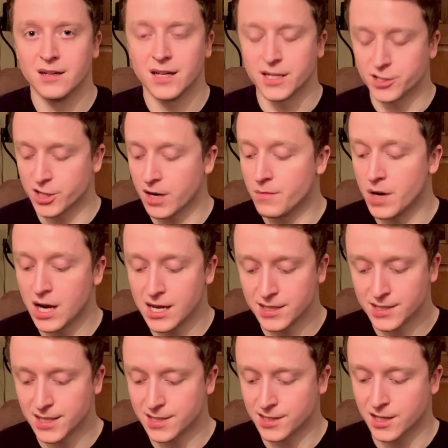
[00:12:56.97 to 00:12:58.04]
And Jeremiah
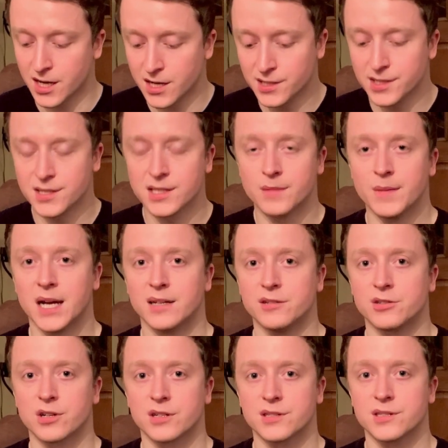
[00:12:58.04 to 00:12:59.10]
says, "Curses the man who
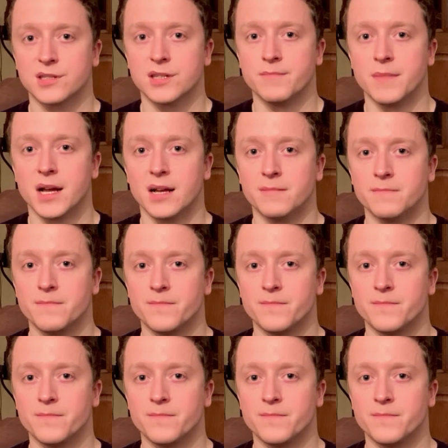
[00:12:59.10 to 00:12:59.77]
trusts in man.